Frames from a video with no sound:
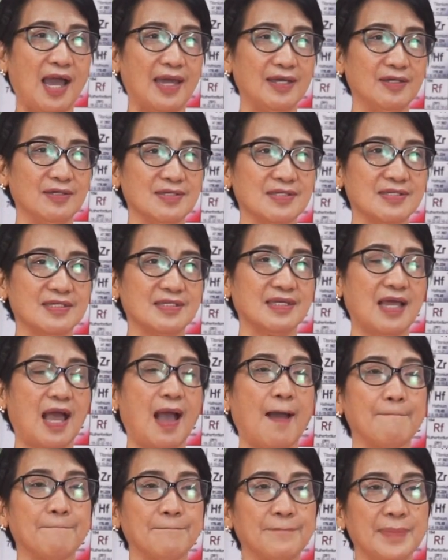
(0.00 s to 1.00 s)
ions
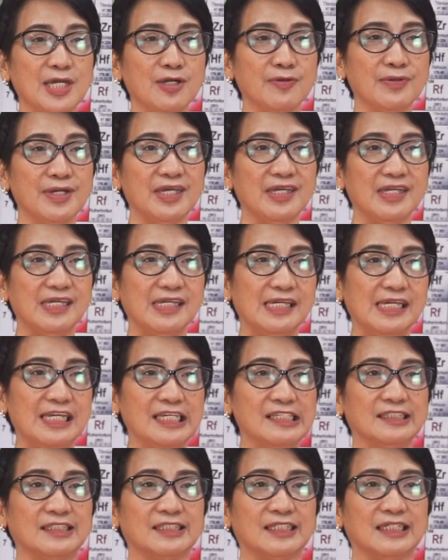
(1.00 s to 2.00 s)
appearing
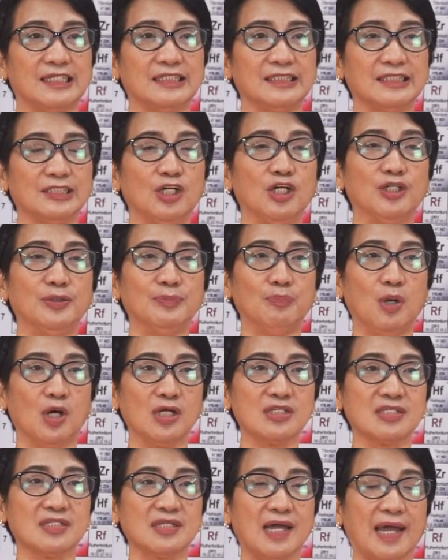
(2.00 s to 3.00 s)
intact on
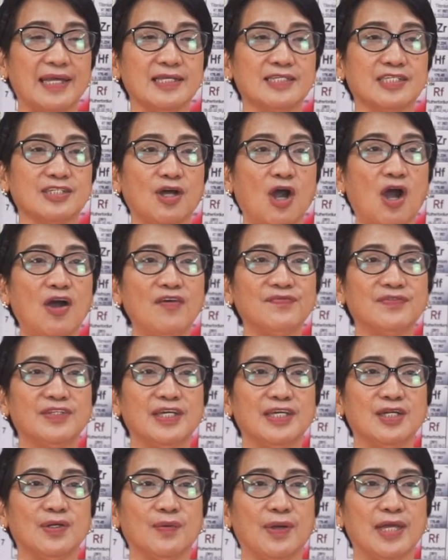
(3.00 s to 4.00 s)
both sides of
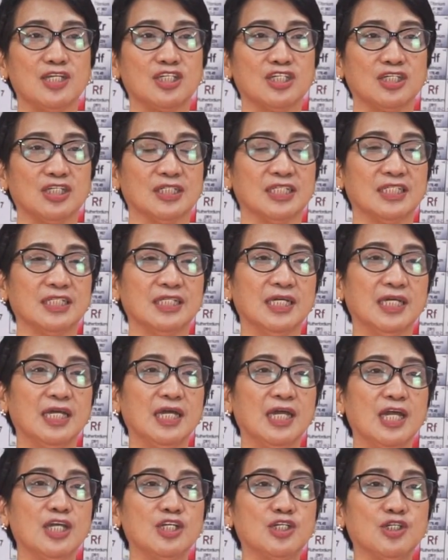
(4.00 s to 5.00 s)
the equation
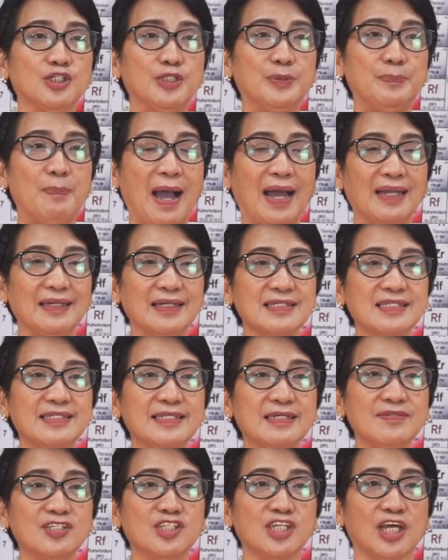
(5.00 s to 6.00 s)
should balance
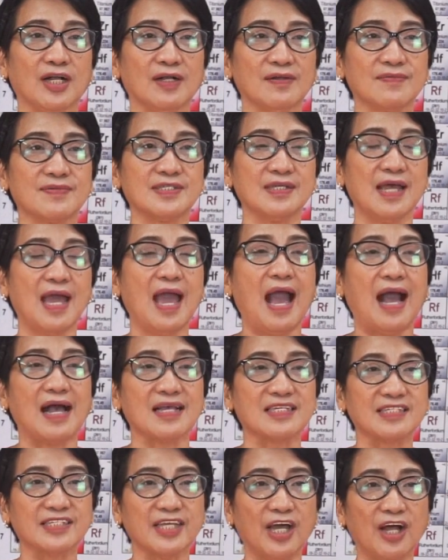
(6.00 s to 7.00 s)
themselves
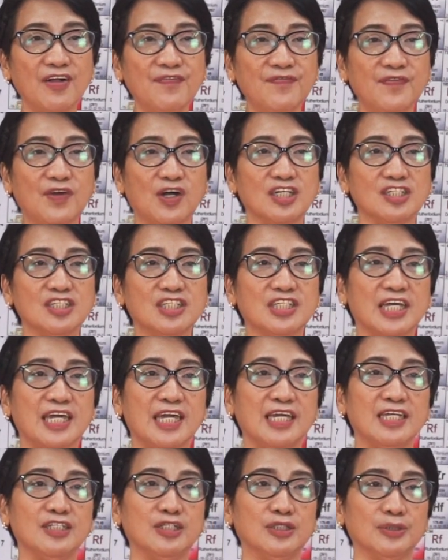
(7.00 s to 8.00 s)
as
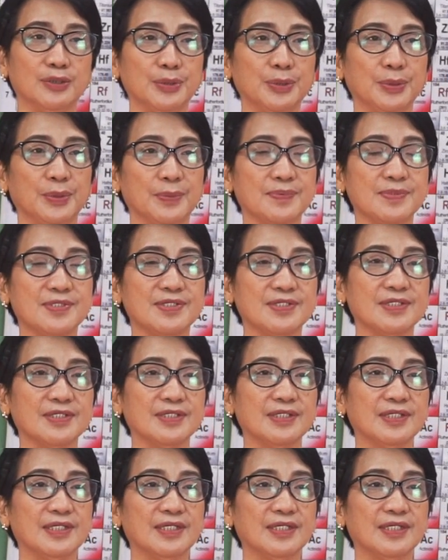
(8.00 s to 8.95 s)
self-contained groups.